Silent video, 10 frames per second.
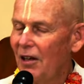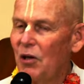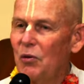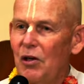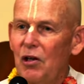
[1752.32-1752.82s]

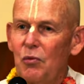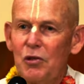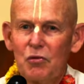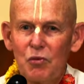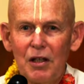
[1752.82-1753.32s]
where it
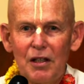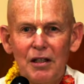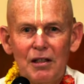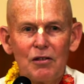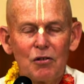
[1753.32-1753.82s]
was
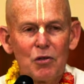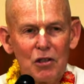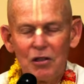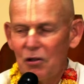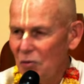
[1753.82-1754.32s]
really
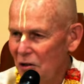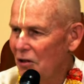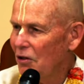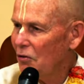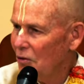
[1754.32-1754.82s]
Krishna,
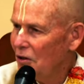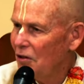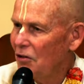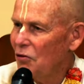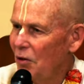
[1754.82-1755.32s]
Krishna,
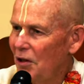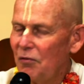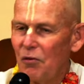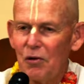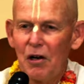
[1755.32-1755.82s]
Krishna
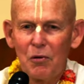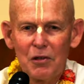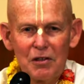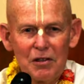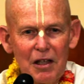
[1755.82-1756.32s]
24
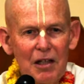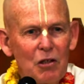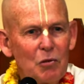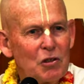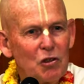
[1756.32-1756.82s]
hours a day.
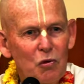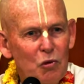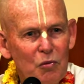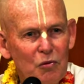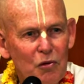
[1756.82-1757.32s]
There was no
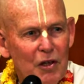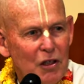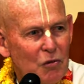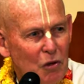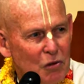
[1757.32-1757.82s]
room for any
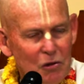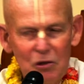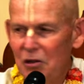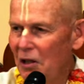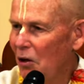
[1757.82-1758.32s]
gross or
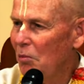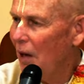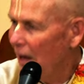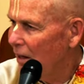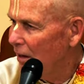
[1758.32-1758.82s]
subtle
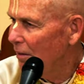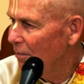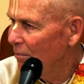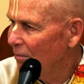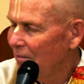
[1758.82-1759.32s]
maya,
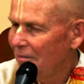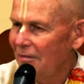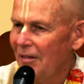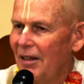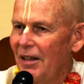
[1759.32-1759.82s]

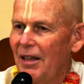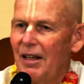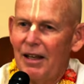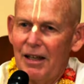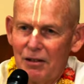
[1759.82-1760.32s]

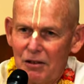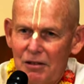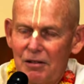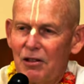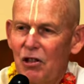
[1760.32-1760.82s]

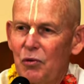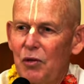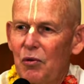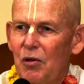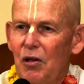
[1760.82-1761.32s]
as you know, we
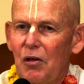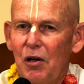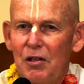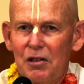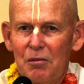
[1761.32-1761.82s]
were all
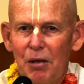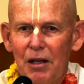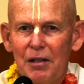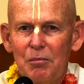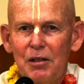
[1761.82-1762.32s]
haunted
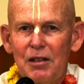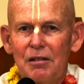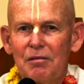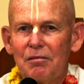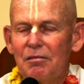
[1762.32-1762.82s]
by
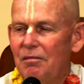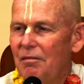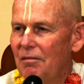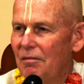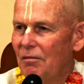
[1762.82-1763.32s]
being
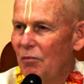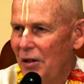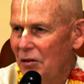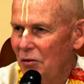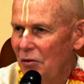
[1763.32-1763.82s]

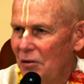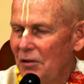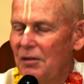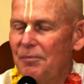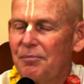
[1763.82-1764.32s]

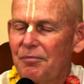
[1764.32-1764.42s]
Westerners.